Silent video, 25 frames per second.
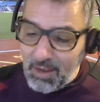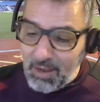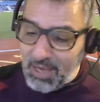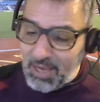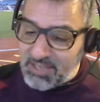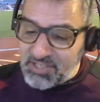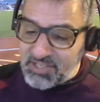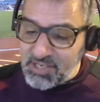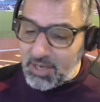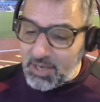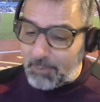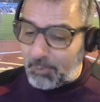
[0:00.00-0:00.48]

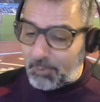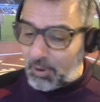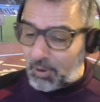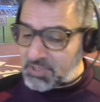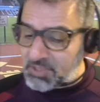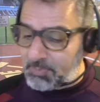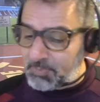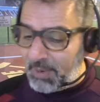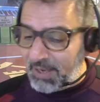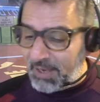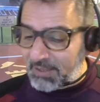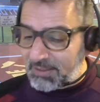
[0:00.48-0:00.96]
Is he a
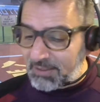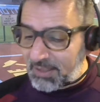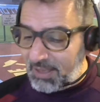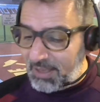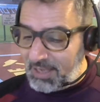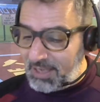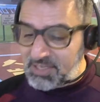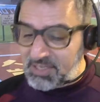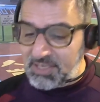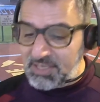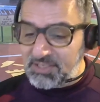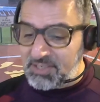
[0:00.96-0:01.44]
prospect?
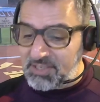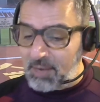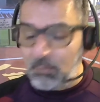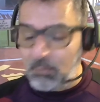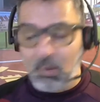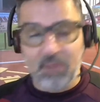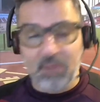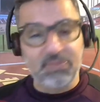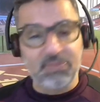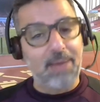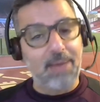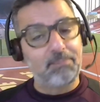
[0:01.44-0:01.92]
Is he
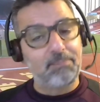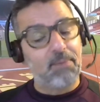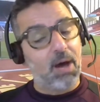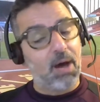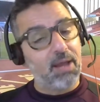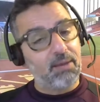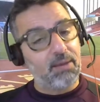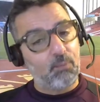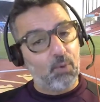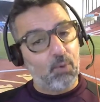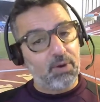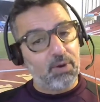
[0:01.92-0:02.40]
someone that
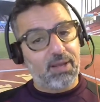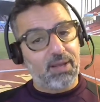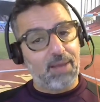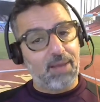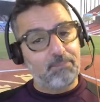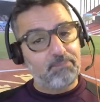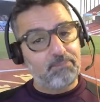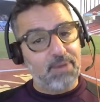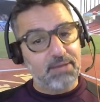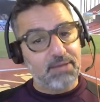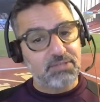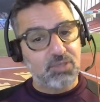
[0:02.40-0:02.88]
might want to
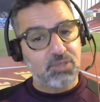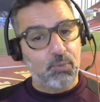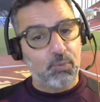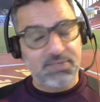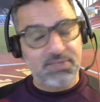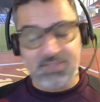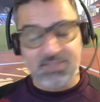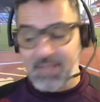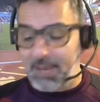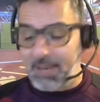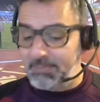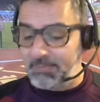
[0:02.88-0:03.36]
come back to
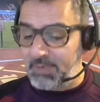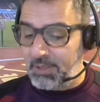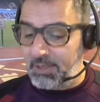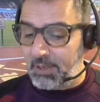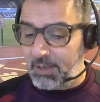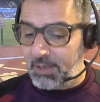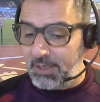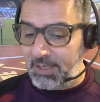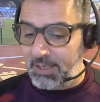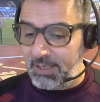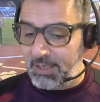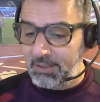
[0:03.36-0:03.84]
West Ham
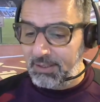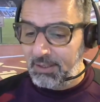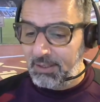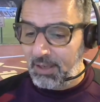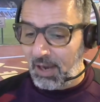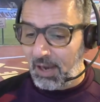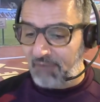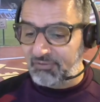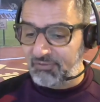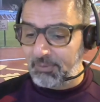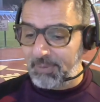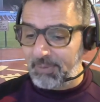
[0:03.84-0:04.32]
United
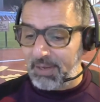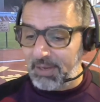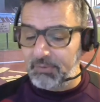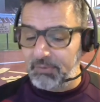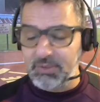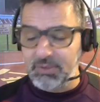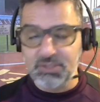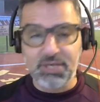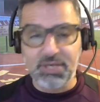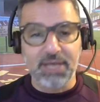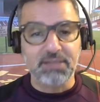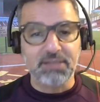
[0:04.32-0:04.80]
after being
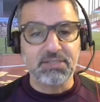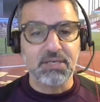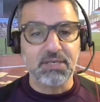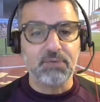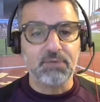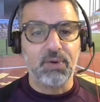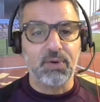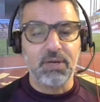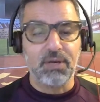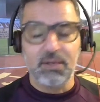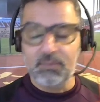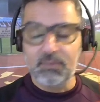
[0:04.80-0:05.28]

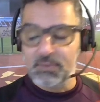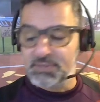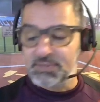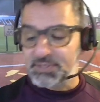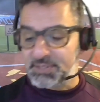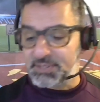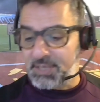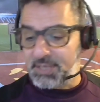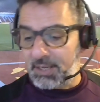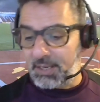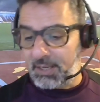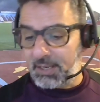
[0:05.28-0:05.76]
rejected when he
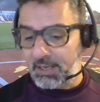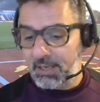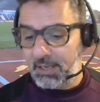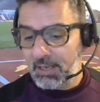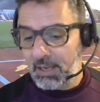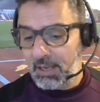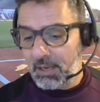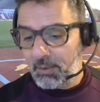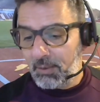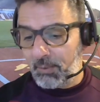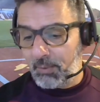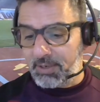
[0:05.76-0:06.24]
was in
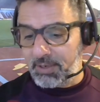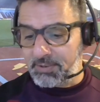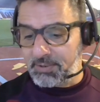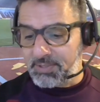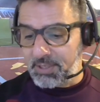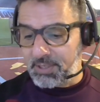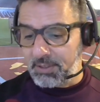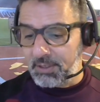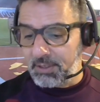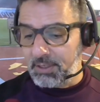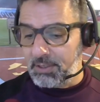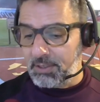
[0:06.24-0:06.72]

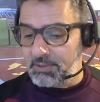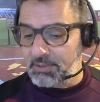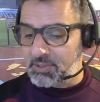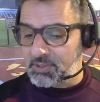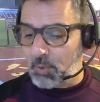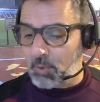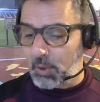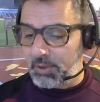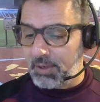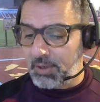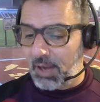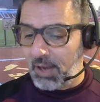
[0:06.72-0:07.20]
the youth
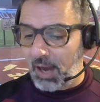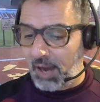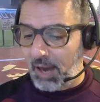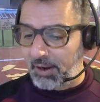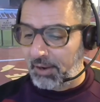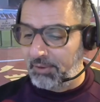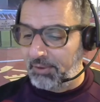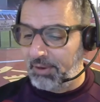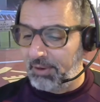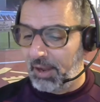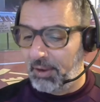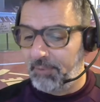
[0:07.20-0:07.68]
squad? I
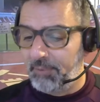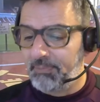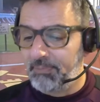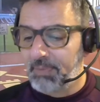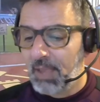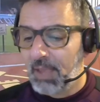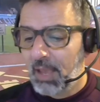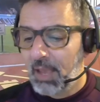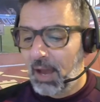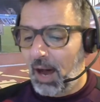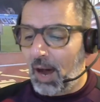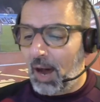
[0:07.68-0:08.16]
don't know.
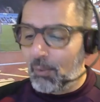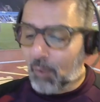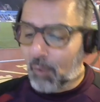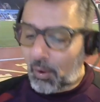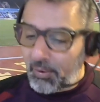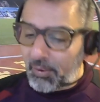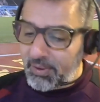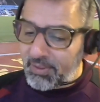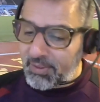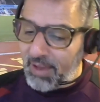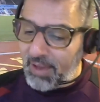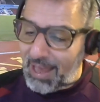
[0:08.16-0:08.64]
I
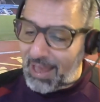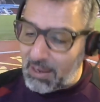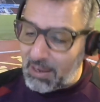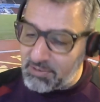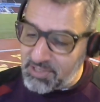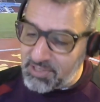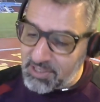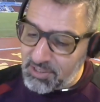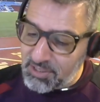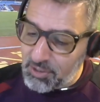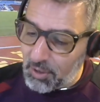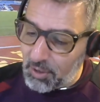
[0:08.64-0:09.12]
worry that
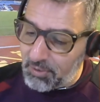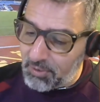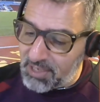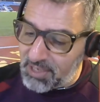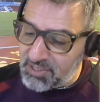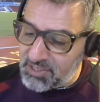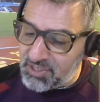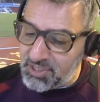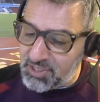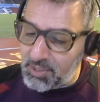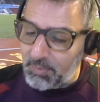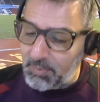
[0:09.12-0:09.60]
Hause is not
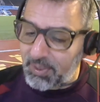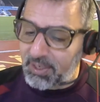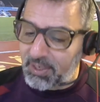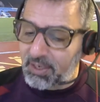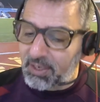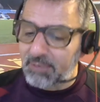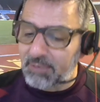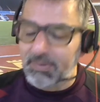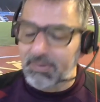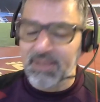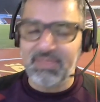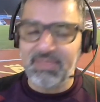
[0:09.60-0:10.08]
necessarily
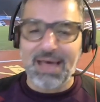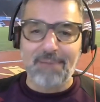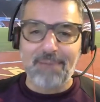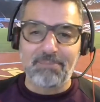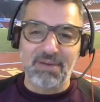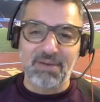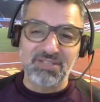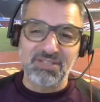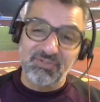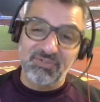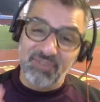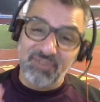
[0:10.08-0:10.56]
going to be
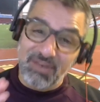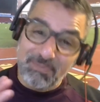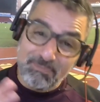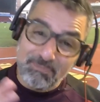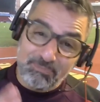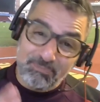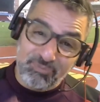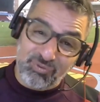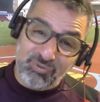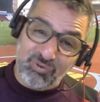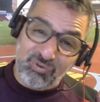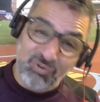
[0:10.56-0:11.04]
that much of an
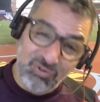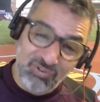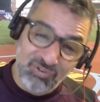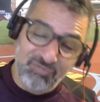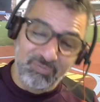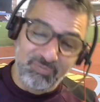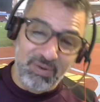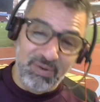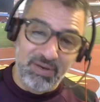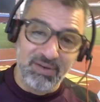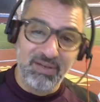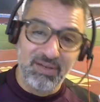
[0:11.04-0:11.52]

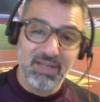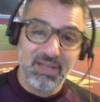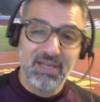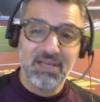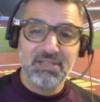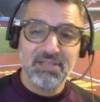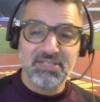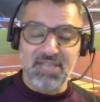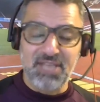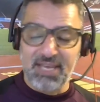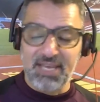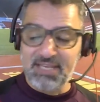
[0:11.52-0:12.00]
improvement
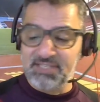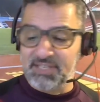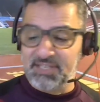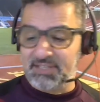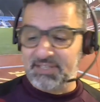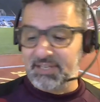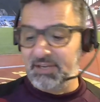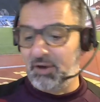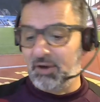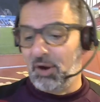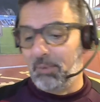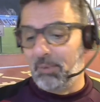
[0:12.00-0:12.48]
to Issa
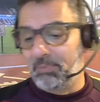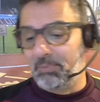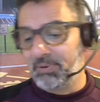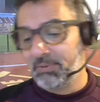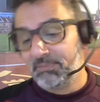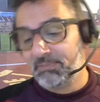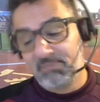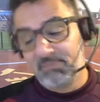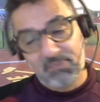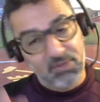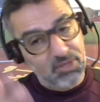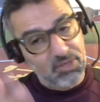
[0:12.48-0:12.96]
Diop.
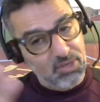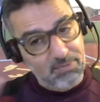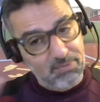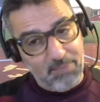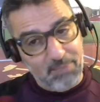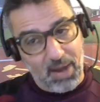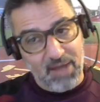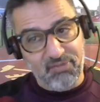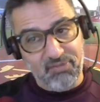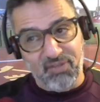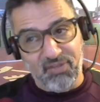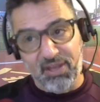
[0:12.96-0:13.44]
You
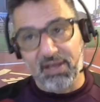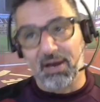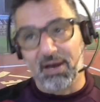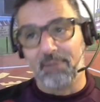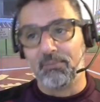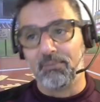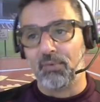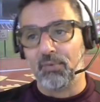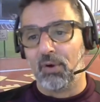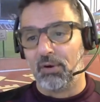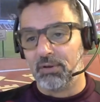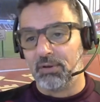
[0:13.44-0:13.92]
might think
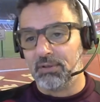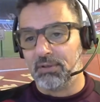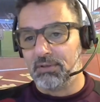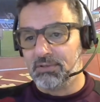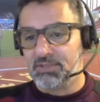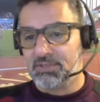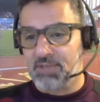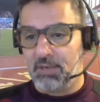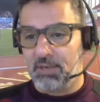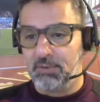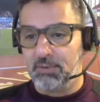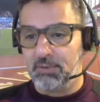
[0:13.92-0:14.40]
I'm wrong,
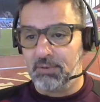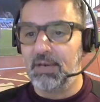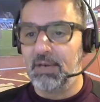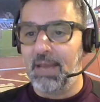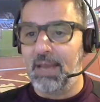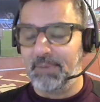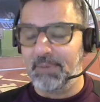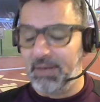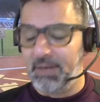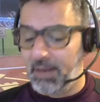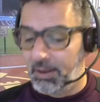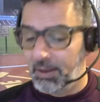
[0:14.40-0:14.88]
so
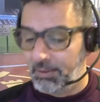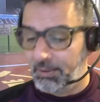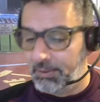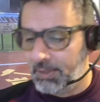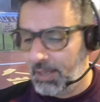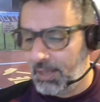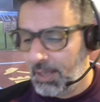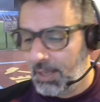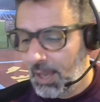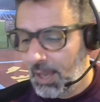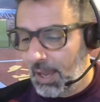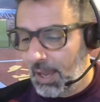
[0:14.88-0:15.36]
let me know.
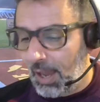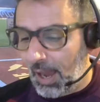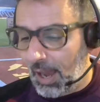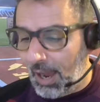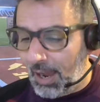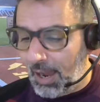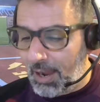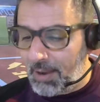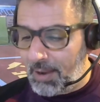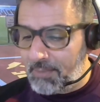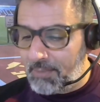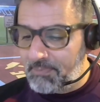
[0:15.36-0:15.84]

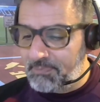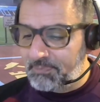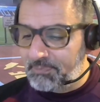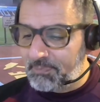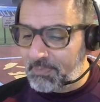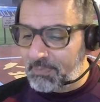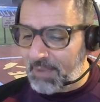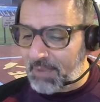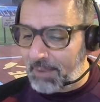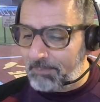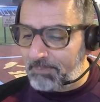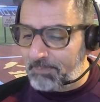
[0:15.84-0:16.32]

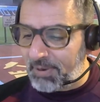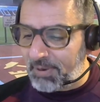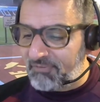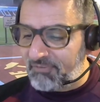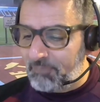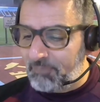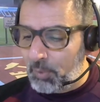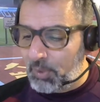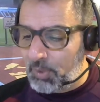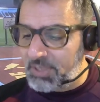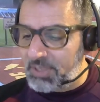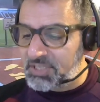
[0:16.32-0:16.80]
But
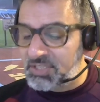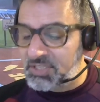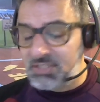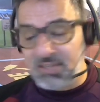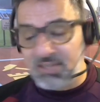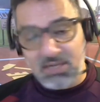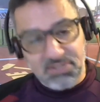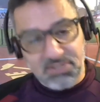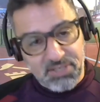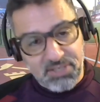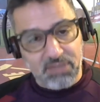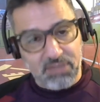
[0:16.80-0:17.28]
if Moyes
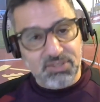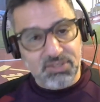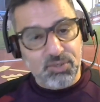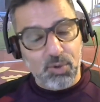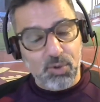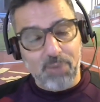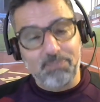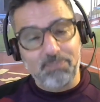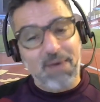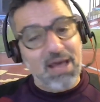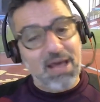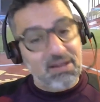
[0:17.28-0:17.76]
does go
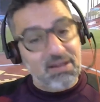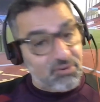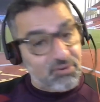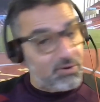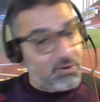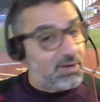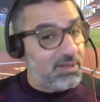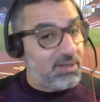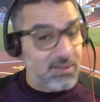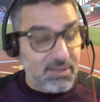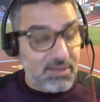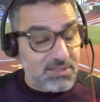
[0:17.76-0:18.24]
to a back
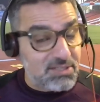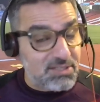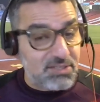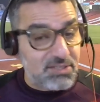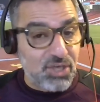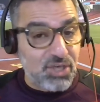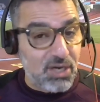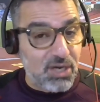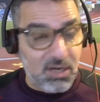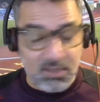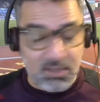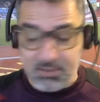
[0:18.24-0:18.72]
three, there's a
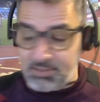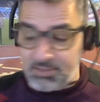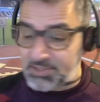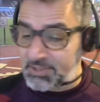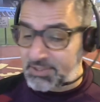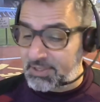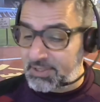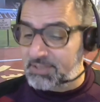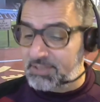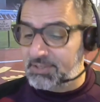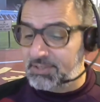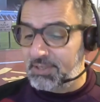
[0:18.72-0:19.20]

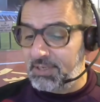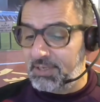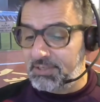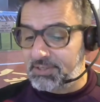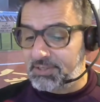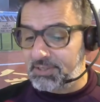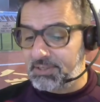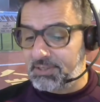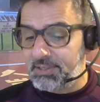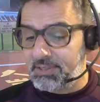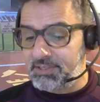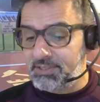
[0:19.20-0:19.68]
chance. There's
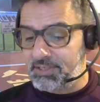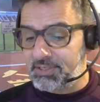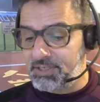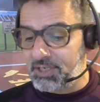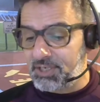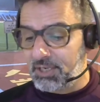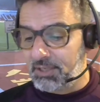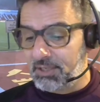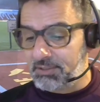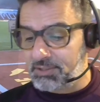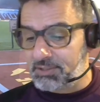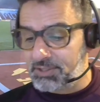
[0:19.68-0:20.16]
a
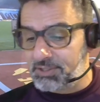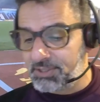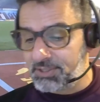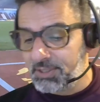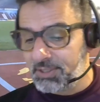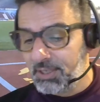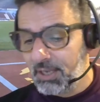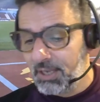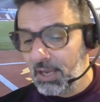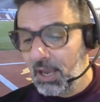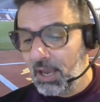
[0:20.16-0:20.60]
chance.